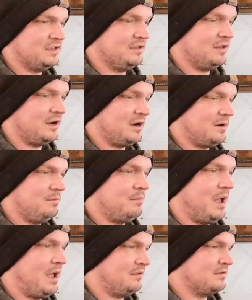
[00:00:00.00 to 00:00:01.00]
in their
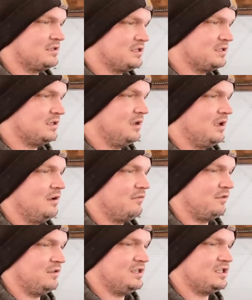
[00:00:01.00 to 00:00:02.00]
pens
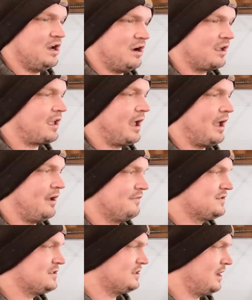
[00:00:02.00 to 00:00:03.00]
for these young
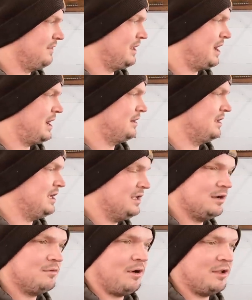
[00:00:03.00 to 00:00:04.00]
calves, and they had
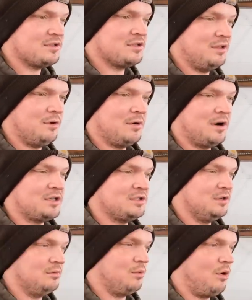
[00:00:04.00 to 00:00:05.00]
heated ones, so they were
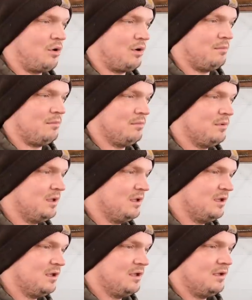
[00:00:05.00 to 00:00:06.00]
actually warm.
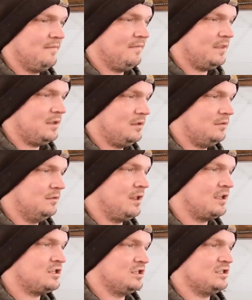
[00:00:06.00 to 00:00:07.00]

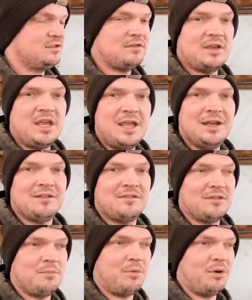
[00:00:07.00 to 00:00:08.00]
Not just heated
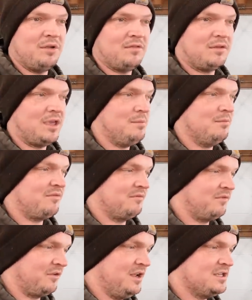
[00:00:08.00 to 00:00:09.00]
to the point to keep them from
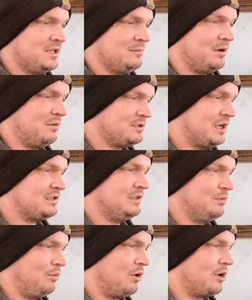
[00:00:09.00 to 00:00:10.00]
freezing, but it was
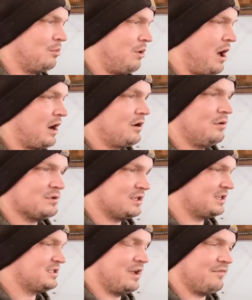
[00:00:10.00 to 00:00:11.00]
actually warm water. It was
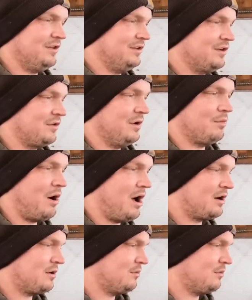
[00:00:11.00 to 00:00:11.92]
like 70 degree water,